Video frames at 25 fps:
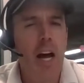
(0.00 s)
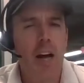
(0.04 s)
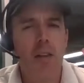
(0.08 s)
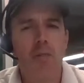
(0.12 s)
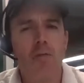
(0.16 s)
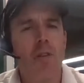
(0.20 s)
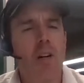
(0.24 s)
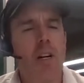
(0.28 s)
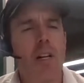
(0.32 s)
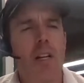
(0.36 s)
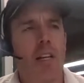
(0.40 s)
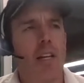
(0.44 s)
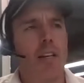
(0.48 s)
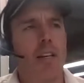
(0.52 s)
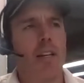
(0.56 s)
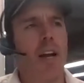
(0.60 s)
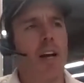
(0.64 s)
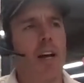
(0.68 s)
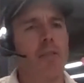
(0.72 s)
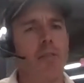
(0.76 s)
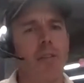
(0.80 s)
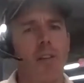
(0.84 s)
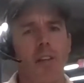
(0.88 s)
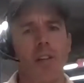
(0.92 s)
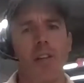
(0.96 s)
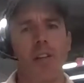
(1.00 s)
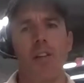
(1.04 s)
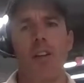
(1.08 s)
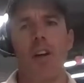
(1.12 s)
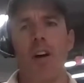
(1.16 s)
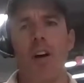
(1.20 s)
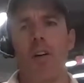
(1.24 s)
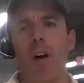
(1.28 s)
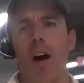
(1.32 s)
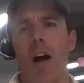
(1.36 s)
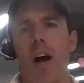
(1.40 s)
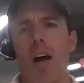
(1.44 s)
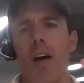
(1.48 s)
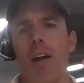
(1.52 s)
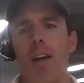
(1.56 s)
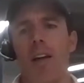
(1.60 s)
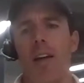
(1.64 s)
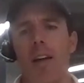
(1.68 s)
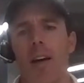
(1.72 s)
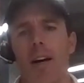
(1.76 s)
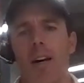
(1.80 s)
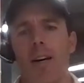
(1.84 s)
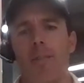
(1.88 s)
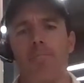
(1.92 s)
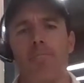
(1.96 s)
Not really. No,
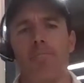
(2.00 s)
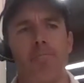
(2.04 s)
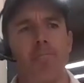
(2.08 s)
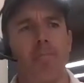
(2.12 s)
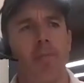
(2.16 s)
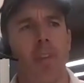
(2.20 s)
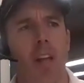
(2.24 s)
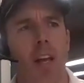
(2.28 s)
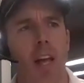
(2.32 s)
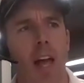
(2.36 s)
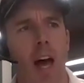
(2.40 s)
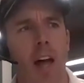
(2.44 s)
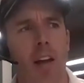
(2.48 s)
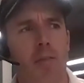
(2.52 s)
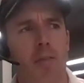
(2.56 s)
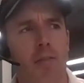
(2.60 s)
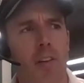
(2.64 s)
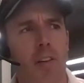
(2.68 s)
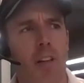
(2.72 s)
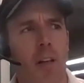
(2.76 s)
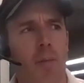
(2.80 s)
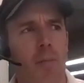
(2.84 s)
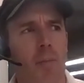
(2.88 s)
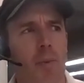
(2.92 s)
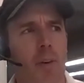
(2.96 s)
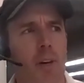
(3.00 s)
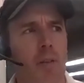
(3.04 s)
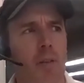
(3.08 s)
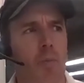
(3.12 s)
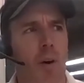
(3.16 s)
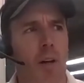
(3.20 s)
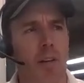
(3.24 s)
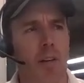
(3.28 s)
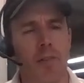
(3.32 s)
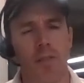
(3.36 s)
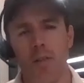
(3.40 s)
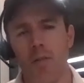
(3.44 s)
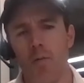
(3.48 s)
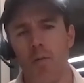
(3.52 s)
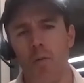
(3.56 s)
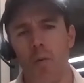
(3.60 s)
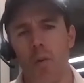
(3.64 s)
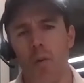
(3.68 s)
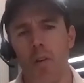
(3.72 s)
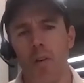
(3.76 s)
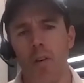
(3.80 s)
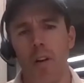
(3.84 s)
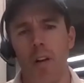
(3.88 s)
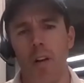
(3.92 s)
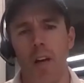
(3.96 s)
I out of Columbia went to
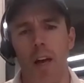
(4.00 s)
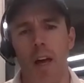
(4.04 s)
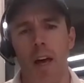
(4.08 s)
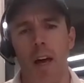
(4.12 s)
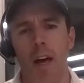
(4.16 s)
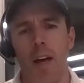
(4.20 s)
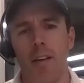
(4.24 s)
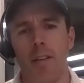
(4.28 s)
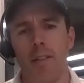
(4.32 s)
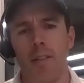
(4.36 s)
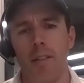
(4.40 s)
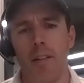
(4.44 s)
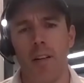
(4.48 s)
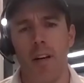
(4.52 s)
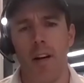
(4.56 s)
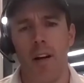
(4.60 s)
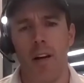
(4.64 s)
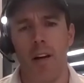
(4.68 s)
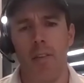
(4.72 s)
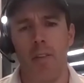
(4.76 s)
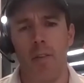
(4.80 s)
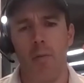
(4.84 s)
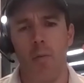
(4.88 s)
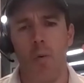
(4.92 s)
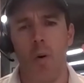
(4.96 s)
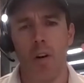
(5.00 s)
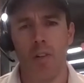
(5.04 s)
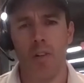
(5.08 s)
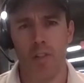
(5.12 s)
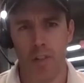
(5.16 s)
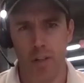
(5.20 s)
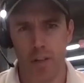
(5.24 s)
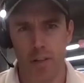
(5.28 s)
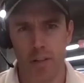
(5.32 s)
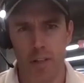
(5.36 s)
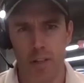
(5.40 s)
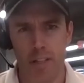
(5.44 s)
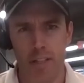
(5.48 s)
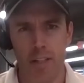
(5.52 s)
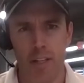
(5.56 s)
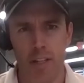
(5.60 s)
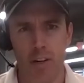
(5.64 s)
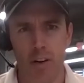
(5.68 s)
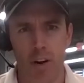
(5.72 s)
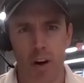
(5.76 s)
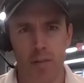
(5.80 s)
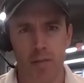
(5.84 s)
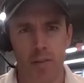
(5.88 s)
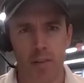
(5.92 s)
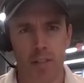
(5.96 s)
work at the Washington
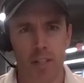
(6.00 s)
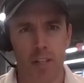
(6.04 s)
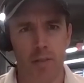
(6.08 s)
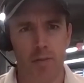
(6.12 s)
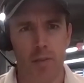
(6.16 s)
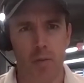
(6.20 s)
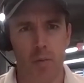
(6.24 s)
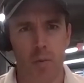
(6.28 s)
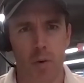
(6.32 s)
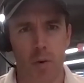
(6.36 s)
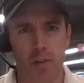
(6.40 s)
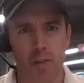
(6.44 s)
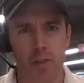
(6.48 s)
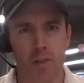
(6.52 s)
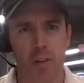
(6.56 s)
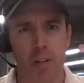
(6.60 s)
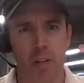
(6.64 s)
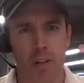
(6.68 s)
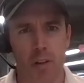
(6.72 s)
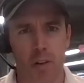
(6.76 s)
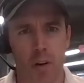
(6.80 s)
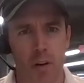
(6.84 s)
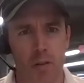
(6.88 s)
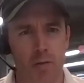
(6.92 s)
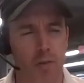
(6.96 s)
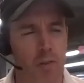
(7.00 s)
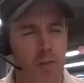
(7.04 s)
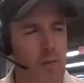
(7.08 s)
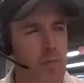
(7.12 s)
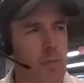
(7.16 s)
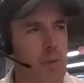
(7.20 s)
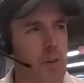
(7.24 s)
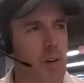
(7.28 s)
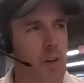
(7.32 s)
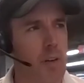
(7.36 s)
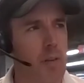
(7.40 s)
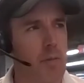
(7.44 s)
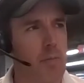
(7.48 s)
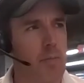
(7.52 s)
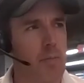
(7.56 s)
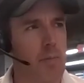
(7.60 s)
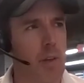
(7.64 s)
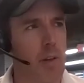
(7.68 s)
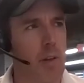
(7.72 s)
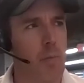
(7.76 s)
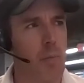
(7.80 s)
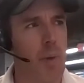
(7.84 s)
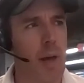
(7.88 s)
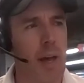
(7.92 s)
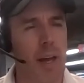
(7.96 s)
D.C. office of a Wall Street law firm called
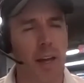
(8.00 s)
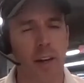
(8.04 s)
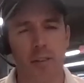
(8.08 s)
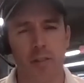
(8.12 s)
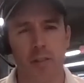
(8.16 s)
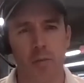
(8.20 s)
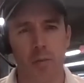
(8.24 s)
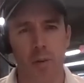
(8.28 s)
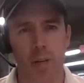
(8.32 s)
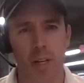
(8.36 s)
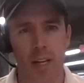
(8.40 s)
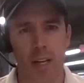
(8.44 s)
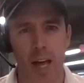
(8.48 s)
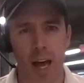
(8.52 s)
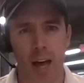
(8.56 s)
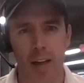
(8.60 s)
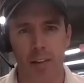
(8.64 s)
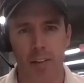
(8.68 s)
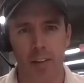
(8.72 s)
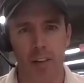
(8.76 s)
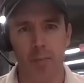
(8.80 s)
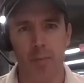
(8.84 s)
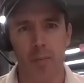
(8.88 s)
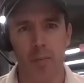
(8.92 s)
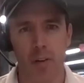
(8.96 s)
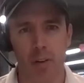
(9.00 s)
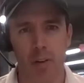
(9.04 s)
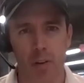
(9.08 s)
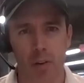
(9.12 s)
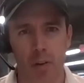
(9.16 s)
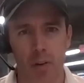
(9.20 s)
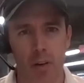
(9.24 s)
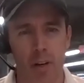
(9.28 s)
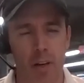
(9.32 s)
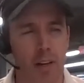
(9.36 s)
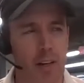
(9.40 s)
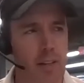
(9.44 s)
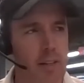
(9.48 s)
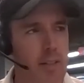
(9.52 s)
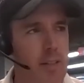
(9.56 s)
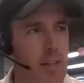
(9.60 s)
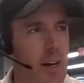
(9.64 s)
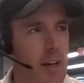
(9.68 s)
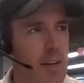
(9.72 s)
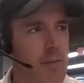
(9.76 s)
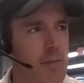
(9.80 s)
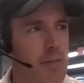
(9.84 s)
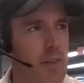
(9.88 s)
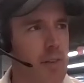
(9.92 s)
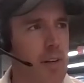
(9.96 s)
Milbank, Tweed, Hadley, McCloy, and it's
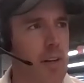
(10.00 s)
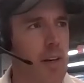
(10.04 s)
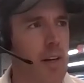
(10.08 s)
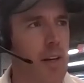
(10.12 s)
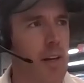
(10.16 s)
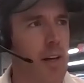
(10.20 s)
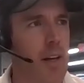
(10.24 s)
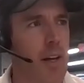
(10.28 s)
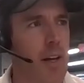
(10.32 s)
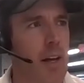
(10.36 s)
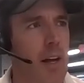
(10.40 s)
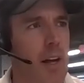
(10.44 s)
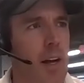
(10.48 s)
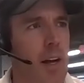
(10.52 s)
kind of a